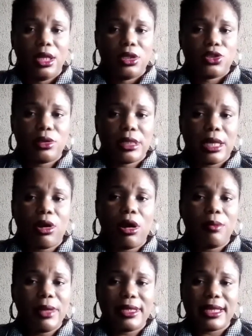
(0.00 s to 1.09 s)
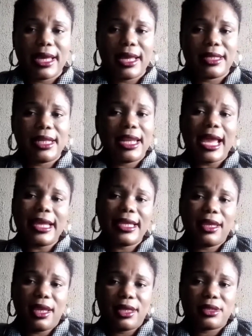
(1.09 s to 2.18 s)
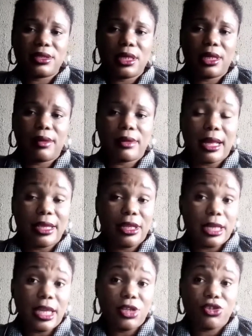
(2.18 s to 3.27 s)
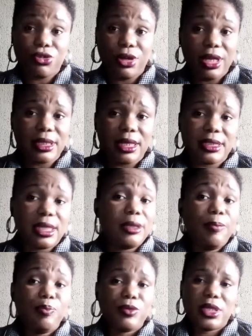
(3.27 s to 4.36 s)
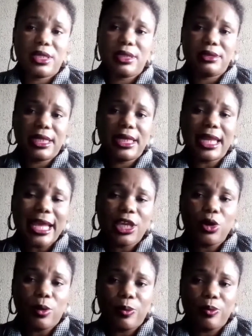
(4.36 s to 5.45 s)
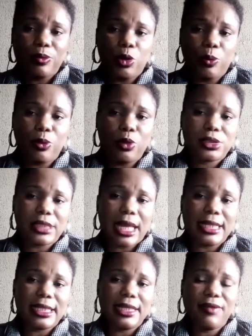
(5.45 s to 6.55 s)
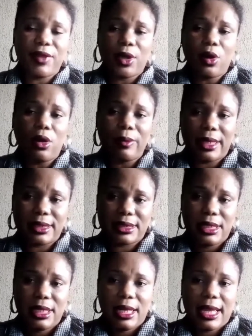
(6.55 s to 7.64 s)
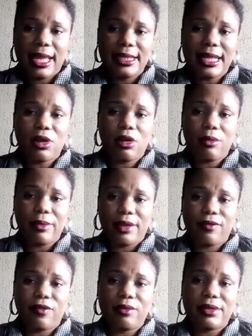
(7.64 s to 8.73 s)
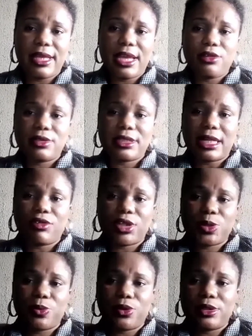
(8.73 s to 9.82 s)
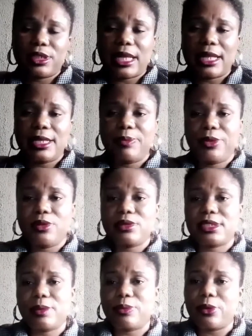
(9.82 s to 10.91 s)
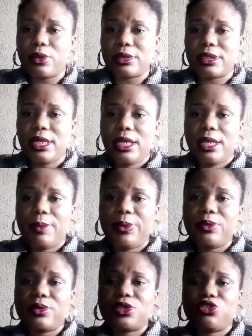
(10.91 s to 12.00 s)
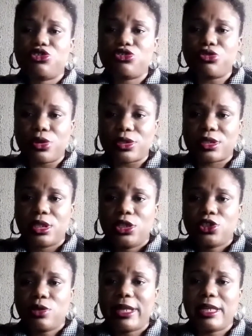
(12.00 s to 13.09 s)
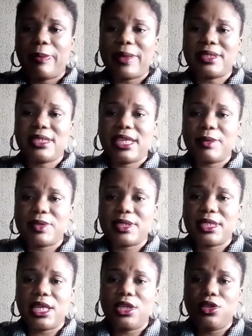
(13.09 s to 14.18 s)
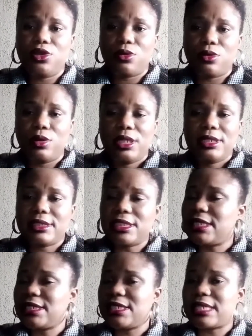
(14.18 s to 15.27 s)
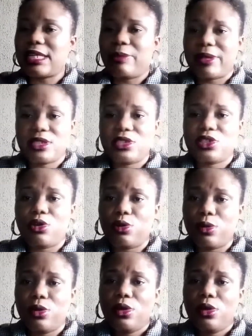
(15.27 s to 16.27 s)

So they come in there, they like it, they're intrigued, and then they like your post, and they leave a comment, and that comment, from there you start responding, and it builds a bond, it builds trust. So when the person keeps seeing you, the chances are the person is going to